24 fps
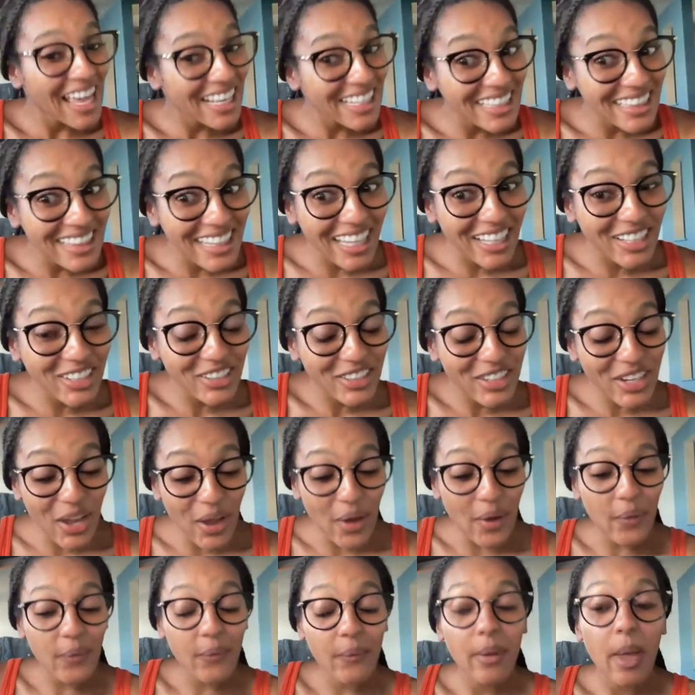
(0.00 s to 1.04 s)
had to let her
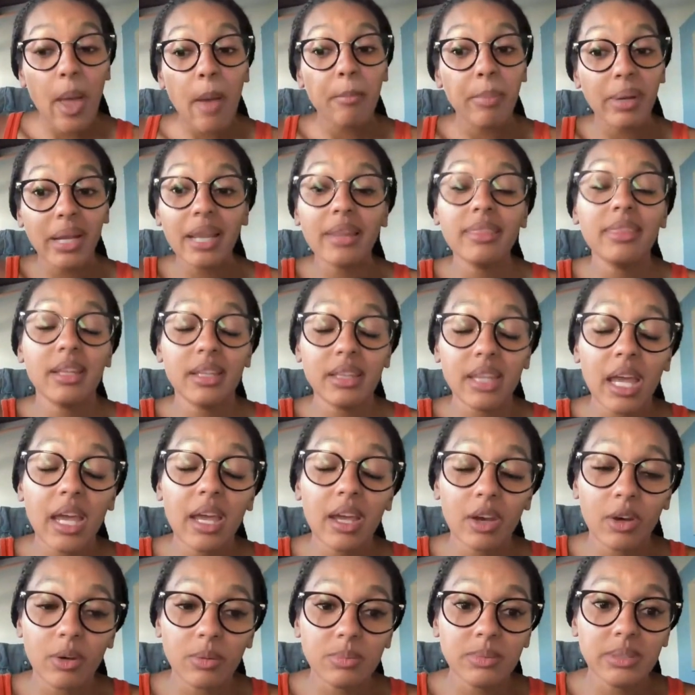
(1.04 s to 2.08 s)
know. But I think that
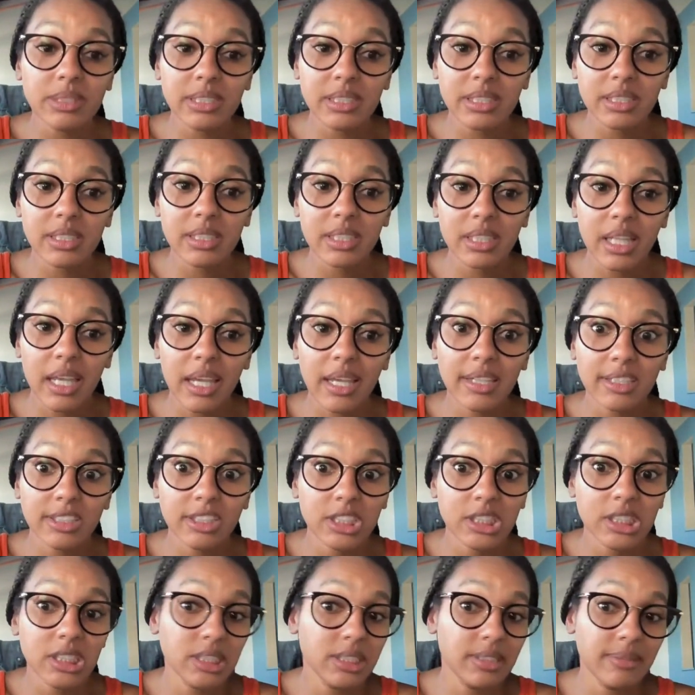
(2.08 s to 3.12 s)
helped. Like,
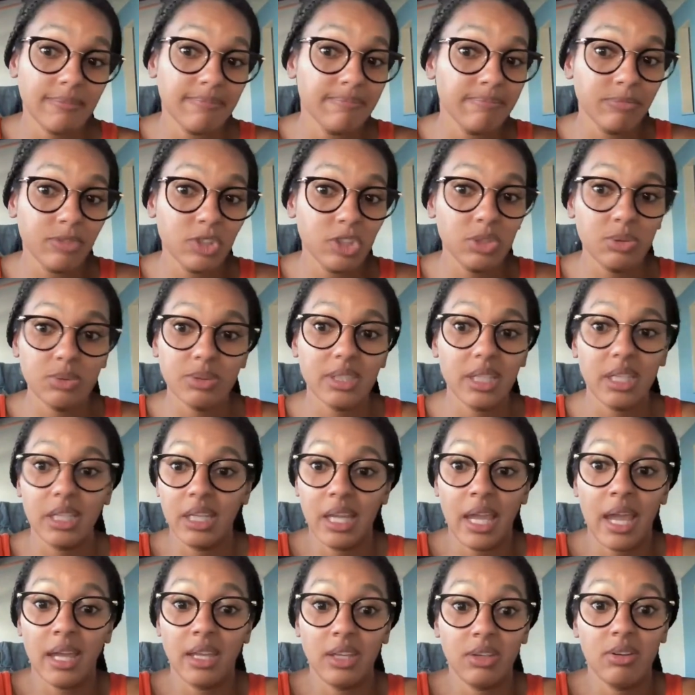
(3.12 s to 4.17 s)
she was like,
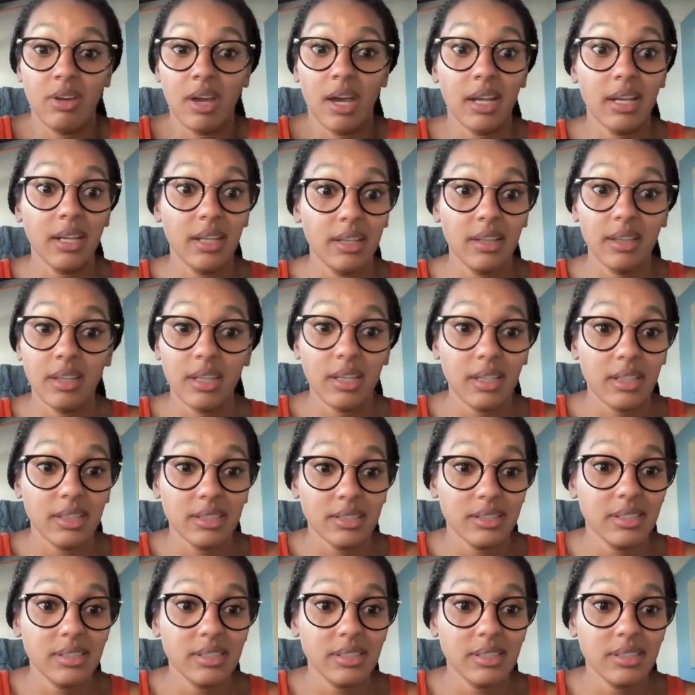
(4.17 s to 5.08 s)
yeah, you got it. Like,